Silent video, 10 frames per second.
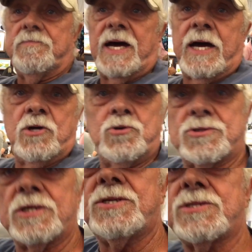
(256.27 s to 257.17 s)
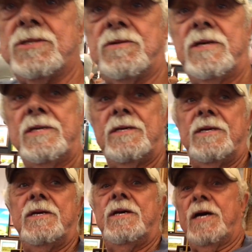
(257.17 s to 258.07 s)
houses and
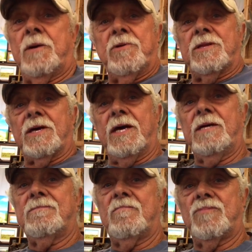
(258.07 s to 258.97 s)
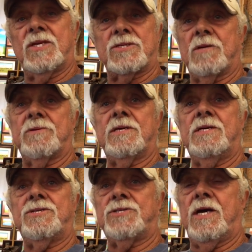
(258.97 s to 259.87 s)
everything. Just
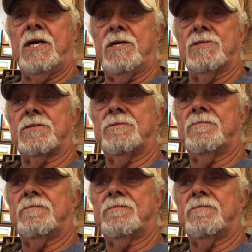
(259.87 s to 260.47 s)
everything's changed.